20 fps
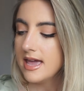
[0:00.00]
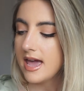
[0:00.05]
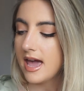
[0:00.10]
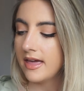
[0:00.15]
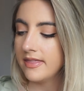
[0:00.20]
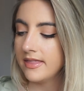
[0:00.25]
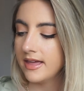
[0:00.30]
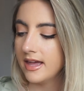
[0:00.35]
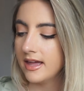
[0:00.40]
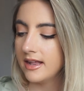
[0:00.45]

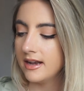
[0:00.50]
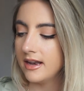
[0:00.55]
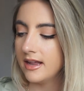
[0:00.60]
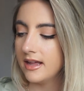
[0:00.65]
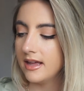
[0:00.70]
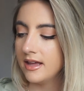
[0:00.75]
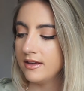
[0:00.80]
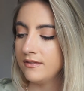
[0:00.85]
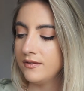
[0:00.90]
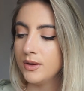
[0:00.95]
And then
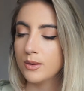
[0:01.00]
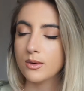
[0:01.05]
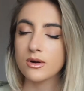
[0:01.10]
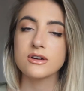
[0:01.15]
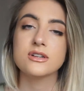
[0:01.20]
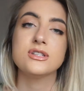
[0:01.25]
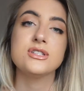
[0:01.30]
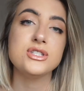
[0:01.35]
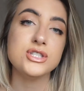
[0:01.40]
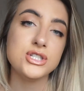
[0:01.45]
if you're
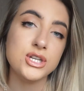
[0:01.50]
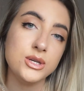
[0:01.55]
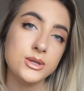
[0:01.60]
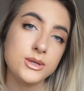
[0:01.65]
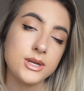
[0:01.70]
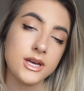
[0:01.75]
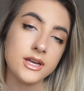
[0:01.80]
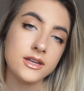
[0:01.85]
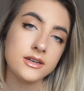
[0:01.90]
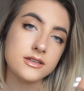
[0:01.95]
a
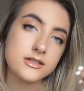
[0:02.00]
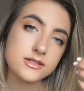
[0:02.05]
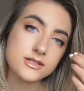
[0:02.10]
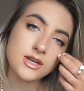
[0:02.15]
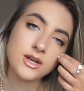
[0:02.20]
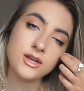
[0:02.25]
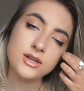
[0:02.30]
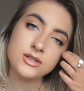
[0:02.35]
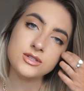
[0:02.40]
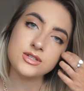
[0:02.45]
student, so
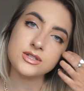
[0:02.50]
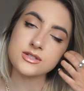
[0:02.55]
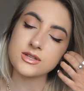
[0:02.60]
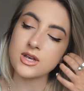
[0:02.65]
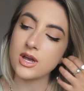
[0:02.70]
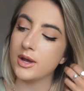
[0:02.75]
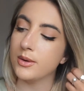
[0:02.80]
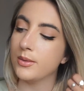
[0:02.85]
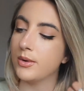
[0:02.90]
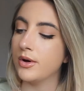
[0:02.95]
you just
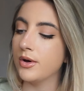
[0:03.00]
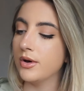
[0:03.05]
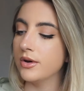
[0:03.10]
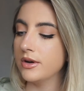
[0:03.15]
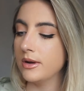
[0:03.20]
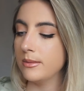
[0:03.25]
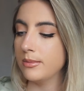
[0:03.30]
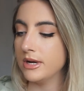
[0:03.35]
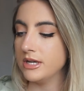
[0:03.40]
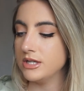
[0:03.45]
go on,
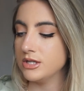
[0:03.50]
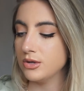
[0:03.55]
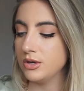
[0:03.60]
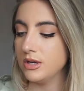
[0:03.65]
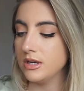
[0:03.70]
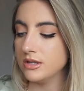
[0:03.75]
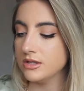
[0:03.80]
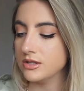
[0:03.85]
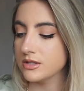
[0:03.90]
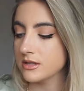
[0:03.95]
I'm pretty sure
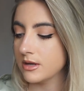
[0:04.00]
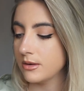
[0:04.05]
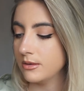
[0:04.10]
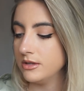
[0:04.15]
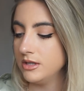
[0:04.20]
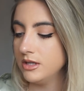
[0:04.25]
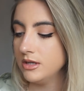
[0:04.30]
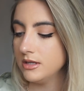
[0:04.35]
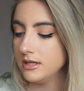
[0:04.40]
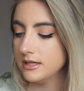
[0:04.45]
you can just go
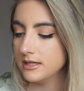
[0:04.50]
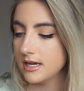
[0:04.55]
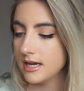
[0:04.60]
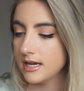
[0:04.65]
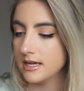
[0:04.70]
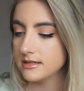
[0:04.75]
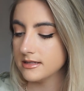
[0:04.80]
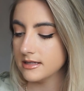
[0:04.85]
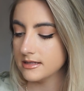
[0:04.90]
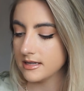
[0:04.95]
on uni
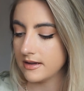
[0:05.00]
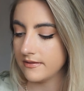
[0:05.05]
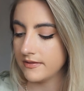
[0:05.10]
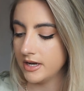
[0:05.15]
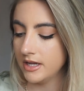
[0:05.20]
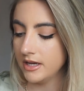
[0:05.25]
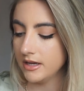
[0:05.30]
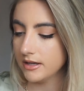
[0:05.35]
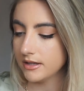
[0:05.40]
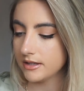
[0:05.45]
days. Let's have a
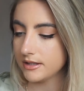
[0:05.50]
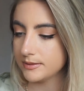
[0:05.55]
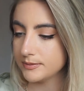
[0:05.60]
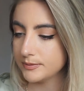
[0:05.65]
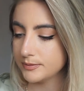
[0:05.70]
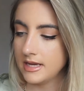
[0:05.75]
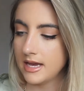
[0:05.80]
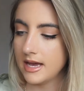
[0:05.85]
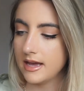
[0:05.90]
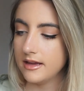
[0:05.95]
look.
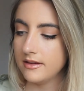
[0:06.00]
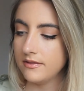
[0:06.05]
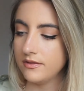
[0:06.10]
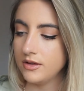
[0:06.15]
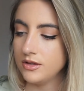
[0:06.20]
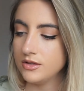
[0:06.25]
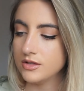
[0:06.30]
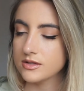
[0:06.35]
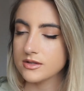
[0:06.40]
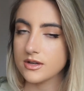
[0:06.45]
Yeah, if
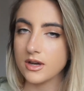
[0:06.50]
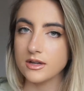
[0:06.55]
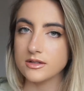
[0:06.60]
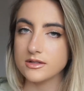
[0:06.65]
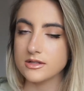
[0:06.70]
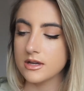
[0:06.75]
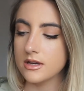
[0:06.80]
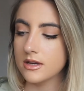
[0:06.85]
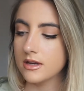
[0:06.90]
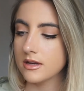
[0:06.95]
you just go
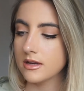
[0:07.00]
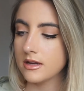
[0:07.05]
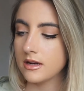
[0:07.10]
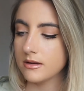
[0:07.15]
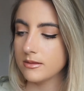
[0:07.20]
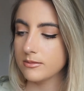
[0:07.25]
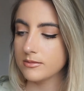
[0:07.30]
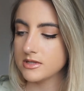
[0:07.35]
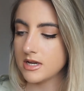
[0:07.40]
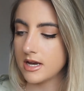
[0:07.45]
to
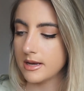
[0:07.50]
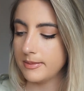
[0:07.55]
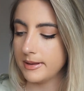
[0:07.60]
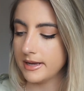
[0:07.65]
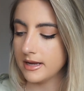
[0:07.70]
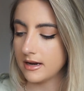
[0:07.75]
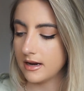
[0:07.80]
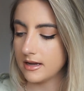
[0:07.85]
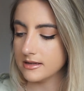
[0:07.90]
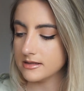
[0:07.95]
type
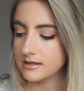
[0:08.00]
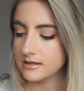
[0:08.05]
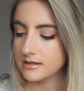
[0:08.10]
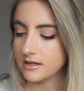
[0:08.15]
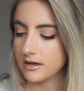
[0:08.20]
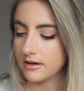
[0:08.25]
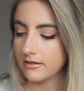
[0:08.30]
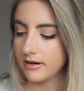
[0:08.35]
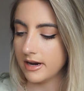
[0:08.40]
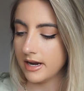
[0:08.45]
in Glasses
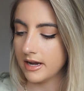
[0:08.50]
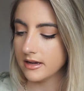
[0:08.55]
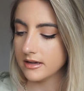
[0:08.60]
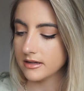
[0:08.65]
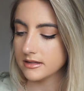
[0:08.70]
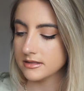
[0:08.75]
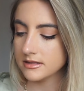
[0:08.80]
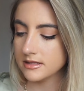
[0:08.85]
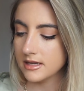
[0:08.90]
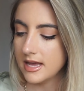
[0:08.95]

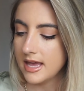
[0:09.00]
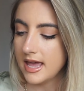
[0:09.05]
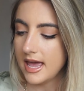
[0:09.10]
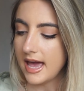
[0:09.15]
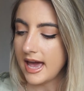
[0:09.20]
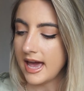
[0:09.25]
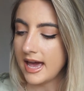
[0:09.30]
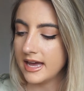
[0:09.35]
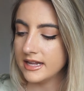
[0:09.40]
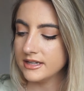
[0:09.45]
Direct,
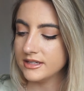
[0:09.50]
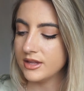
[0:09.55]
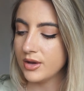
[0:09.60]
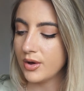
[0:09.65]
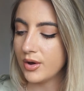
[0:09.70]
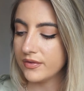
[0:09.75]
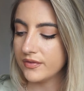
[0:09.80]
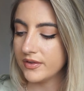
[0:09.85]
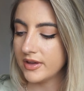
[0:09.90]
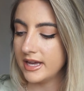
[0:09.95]
and the
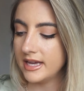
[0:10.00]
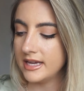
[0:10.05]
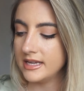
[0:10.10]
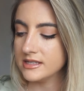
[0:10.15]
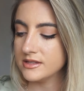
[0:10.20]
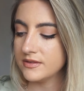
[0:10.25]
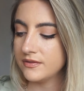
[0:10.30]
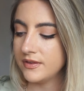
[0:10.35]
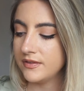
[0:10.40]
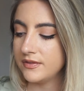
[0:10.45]
offer
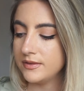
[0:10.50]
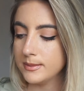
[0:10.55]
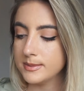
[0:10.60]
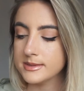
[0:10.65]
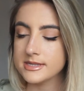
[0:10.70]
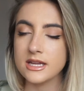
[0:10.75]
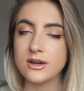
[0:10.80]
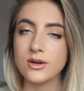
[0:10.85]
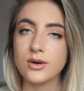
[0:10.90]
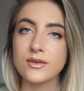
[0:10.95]
is
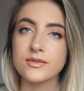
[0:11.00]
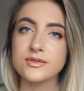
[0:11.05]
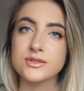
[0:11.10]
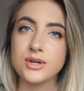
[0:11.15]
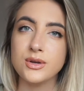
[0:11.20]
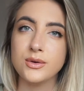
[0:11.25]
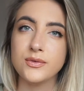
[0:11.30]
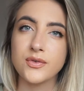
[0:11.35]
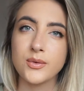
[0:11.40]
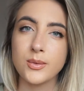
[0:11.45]
50% off
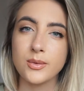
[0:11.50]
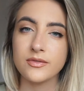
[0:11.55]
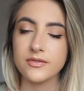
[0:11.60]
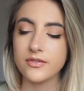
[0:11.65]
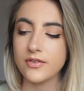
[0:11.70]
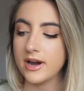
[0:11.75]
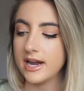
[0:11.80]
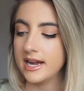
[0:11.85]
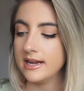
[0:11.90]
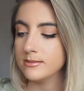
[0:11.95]
2-for-1
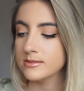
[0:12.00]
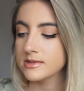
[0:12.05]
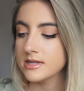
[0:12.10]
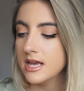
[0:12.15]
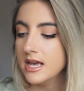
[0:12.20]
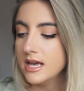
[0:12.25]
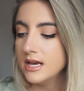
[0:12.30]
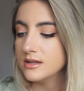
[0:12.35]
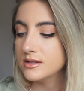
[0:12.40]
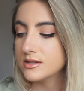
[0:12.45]
frames.
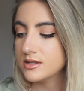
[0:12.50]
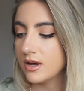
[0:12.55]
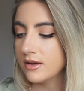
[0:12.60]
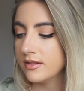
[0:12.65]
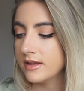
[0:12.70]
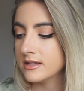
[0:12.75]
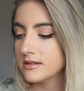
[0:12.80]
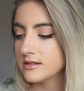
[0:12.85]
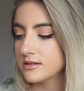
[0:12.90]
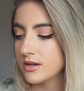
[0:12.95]
So
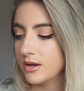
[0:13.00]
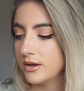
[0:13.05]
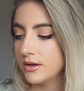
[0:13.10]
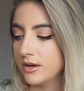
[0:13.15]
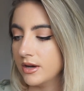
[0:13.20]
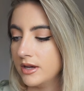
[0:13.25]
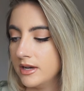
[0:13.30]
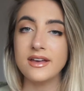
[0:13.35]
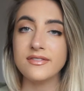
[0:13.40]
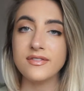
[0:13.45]
that's so
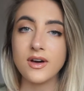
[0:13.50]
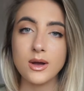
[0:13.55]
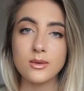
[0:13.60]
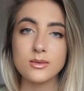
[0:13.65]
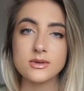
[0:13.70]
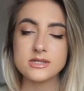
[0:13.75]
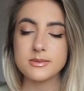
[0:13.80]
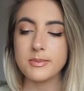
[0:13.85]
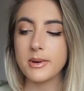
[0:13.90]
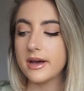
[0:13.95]
good. If I
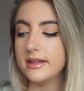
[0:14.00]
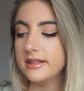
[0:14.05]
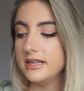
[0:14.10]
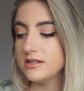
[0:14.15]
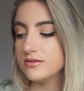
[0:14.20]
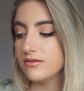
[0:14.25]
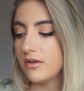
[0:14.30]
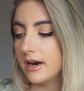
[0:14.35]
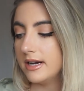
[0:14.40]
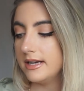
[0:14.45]
were to buy
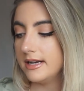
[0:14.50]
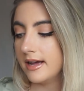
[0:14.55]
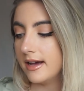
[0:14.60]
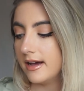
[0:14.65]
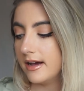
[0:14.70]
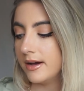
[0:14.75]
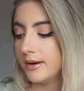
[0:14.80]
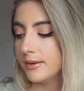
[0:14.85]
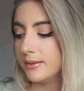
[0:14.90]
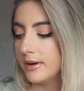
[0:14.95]
these right
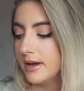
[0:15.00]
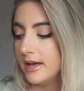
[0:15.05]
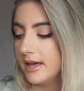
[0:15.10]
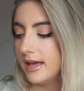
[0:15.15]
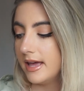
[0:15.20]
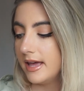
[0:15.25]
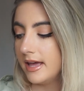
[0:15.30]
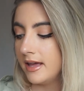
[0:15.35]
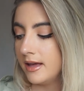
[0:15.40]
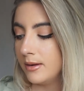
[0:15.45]
now,
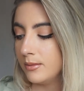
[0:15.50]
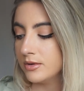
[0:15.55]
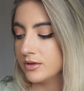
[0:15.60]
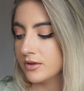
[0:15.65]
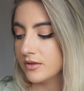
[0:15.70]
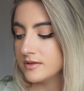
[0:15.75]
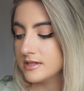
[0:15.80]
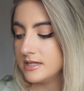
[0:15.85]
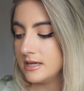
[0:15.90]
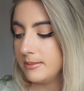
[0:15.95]
it would
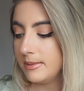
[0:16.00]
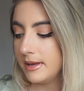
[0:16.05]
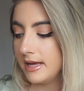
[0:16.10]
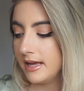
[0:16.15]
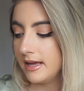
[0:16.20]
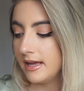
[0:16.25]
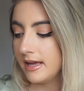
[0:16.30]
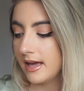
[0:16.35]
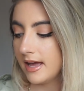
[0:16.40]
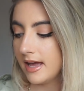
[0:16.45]
obviously
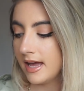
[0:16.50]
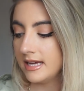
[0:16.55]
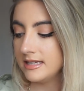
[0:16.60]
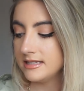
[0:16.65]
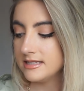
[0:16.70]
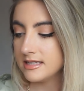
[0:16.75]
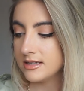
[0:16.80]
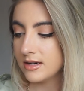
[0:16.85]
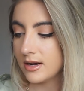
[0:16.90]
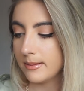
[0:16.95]
be
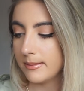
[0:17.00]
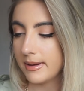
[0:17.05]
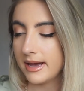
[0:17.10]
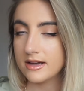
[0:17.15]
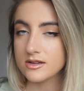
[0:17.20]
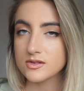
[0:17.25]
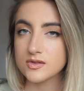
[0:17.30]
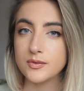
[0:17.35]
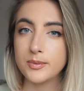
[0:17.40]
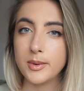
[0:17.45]

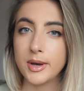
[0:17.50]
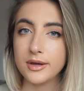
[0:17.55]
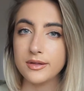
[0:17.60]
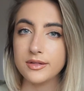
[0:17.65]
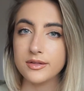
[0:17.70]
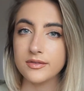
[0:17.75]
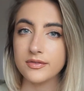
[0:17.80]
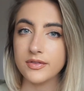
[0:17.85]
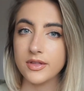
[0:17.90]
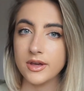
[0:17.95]
£89 for both
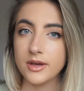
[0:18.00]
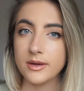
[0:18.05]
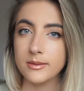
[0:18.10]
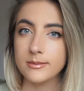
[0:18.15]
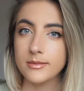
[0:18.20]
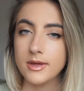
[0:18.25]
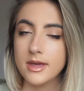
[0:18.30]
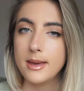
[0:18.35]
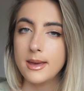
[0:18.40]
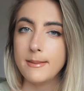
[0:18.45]
of
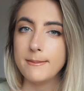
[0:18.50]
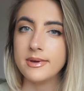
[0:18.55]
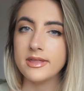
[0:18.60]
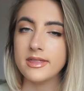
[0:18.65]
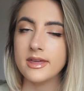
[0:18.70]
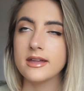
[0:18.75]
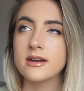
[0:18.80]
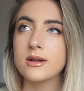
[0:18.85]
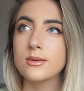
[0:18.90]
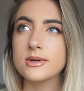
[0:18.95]
them, but
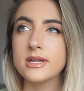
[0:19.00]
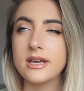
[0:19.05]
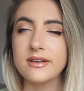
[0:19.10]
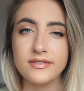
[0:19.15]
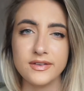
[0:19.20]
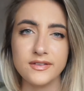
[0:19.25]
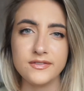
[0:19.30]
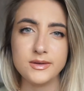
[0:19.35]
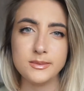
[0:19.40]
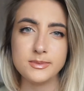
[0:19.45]
then I would get
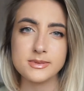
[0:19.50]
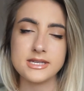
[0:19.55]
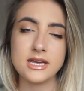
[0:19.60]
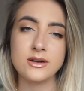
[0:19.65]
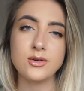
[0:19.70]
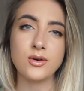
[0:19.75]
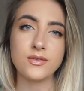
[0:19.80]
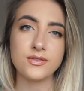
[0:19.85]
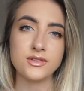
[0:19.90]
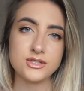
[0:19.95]
50%
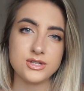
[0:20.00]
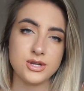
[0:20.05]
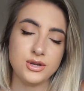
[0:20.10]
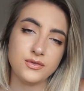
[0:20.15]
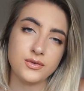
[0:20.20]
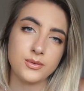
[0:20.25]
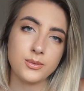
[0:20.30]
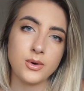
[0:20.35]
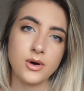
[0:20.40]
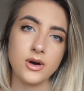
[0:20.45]
off the 2
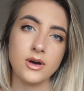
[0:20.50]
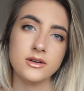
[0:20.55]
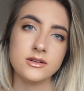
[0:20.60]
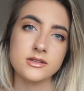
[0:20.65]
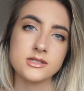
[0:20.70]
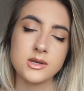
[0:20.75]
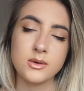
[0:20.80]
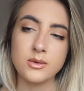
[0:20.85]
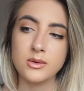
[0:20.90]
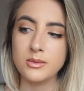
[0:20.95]
for 1,
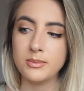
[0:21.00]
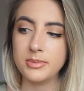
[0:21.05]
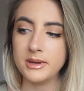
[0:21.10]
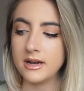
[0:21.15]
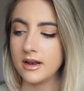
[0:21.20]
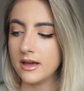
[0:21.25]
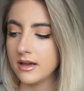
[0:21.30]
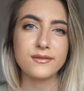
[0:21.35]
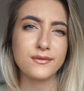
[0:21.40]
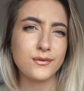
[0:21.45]
so it would be
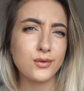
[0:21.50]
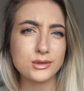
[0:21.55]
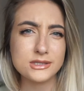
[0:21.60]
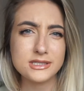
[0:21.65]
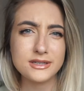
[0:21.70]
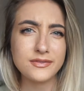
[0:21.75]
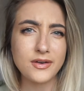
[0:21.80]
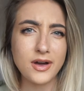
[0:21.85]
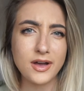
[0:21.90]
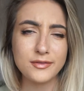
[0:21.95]
like
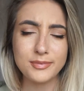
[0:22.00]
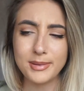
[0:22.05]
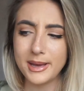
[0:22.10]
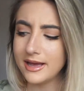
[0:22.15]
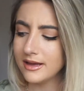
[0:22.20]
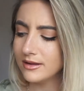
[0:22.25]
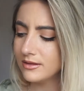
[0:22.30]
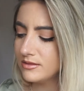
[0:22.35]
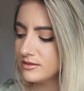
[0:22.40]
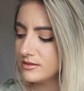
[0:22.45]

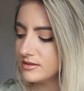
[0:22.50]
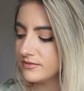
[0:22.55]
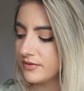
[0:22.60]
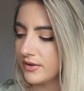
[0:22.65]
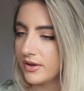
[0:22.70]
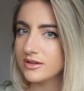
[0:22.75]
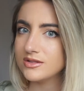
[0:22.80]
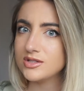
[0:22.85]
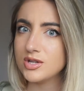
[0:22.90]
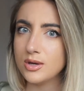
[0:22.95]
£45
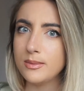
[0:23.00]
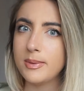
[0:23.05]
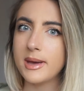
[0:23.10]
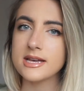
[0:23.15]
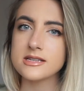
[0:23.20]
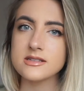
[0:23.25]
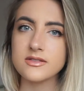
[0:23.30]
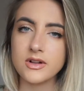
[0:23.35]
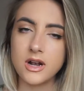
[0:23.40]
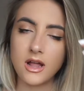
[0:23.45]
for 2
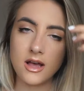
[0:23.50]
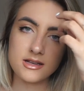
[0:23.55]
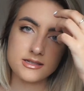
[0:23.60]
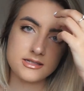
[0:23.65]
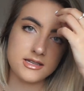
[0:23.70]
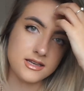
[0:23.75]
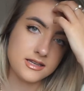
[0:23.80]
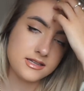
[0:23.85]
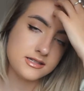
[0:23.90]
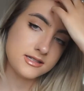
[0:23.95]
pairs of
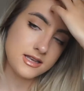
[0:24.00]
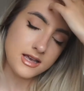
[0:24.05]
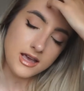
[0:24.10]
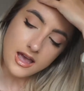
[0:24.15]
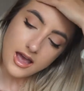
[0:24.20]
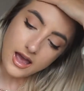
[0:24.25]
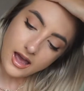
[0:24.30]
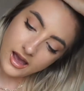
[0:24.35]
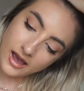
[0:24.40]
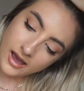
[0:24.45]
glasses.
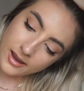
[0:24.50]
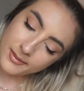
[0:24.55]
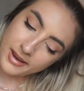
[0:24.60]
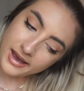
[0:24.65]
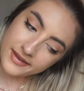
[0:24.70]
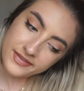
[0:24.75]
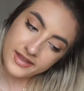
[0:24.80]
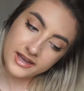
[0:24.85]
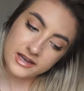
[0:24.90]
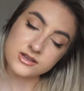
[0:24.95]

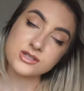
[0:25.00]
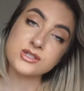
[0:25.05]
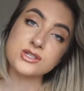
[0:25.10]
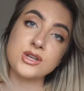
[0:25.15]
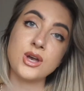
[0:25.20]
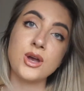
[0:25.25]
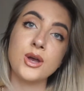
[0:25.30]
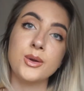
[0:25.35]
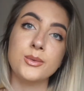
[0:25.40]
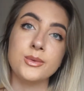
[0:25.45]
And they are
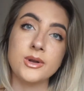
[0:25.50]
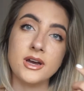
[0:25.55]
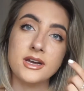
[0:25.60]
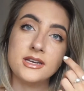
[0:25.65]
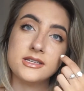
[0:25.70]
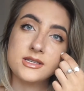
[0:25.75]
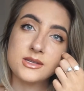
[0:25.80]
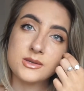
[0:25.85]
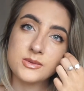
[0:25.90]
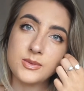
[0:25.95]
so nice as